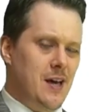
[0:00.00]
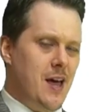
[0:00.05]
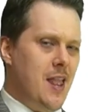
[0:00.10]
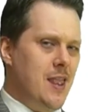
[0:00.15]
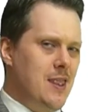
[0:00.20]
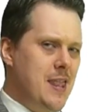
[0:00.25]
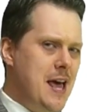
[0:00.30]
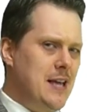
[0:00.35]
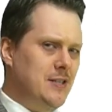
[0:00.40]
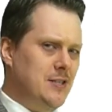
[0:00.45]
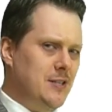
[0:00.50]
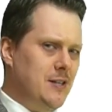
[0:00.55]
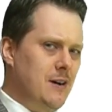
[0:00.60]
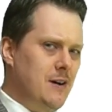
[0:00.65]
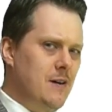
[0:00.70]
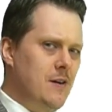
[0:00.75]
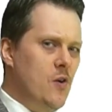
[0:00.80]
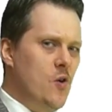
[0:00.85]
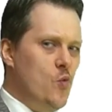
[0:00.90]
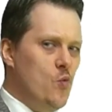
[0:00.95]
Let's
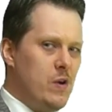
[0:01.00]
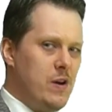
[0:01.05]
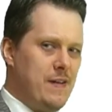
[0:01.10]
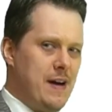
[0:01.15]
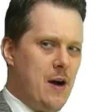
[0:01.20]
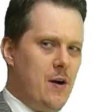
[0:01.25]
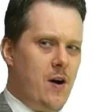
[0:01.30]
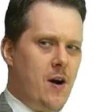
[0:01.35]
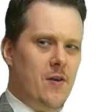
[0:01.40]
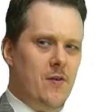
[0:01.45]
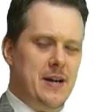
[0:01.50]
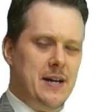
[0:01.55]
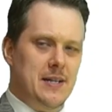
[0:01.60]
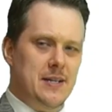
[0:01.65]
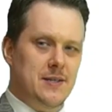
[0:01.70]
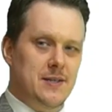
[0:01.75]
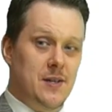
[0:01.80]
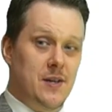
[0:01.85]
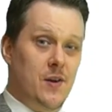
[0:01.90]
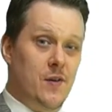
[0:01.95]
start with our
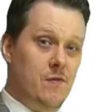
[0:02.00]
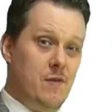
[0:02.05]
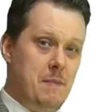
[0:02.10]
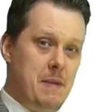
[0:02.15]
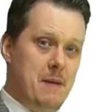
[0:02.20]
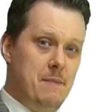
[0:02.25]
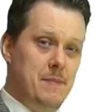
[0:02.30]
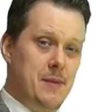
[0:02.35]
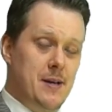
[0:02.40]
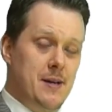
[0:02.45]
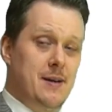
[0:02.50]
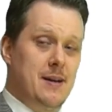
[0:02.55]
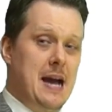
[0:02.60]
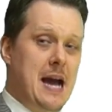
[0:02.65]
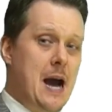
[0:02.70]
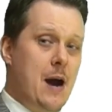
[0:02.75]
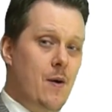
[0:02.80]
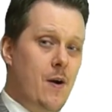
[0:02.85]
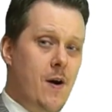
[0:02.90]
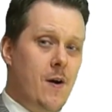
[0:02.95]
oryx. Remember,
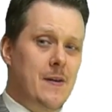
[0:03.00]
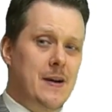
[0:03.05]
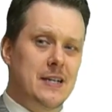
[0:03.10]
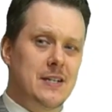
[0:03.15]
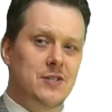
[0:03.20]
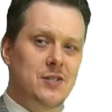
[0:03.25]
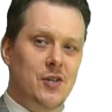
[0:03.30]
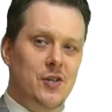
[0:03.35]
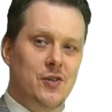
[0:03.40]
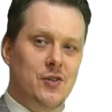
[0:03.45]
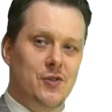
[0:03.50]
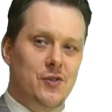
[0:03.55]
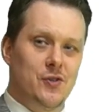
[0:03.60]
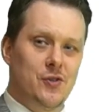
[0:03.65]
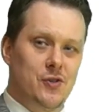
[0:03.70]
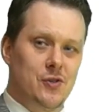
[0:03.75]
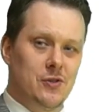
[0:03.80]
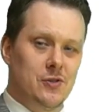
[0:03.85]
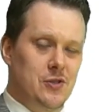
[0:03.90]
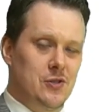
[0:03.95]
our oryx
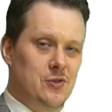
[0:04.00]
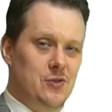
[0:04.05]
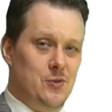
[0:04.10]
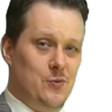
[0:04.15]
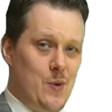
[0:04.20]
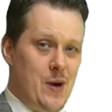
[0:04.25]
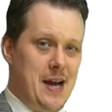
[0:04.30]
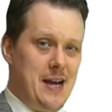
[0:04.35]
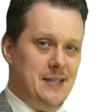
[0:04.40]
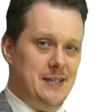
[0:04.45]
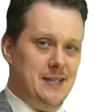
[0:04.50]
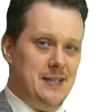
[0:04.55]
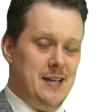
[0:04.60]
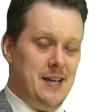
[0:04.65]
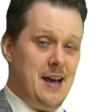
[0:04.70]
doesn't sweat.